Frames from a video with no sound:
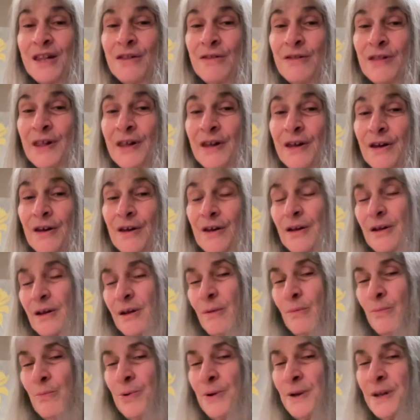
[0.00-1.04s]
you there
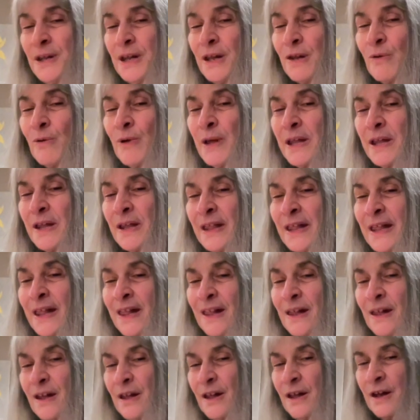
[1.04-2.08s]
pretty
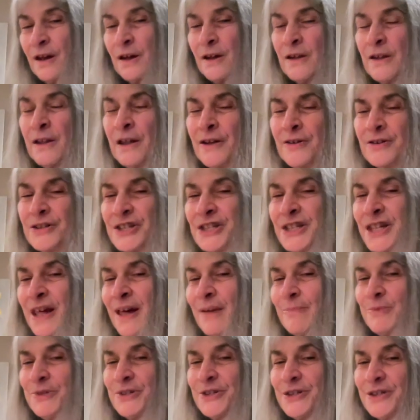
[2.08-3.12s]
quickly, clear
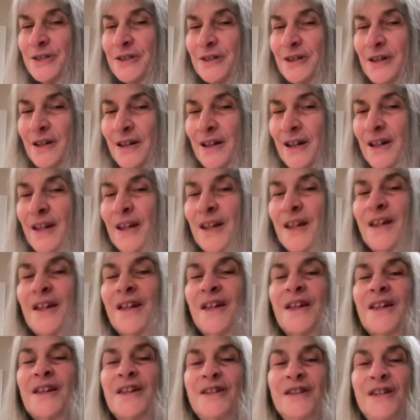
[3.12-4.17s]
steps,
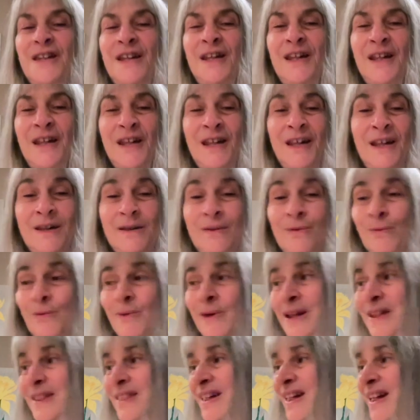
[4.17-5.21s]
in a
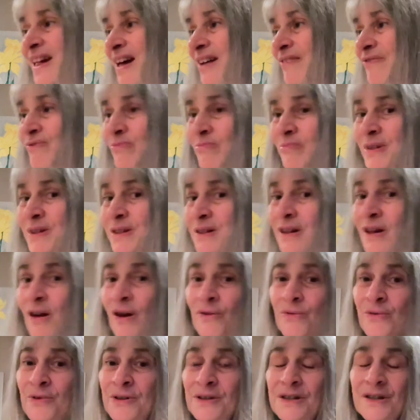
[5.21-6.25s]
way that you haven't been
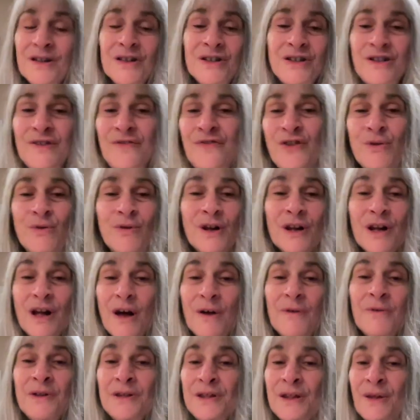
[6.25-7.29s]
going, because if you were
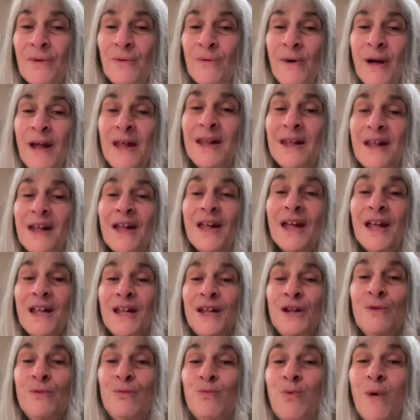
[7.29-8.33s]
going the way
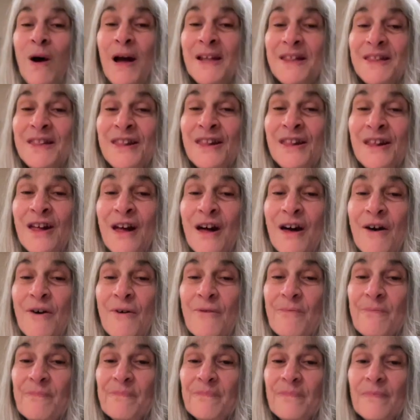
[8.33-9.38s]
you want to
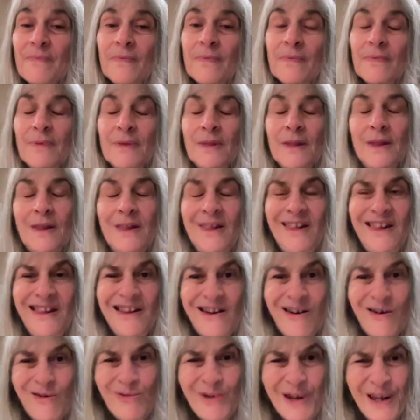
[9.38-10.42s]
go,
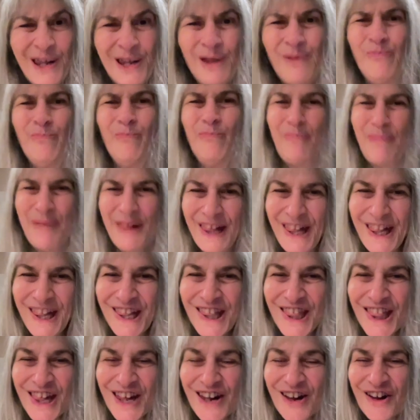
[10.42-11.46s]
you'd already be
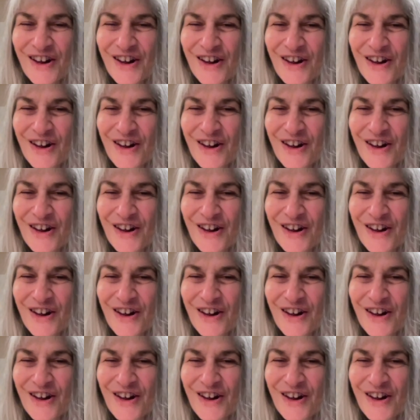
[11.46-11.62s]
there.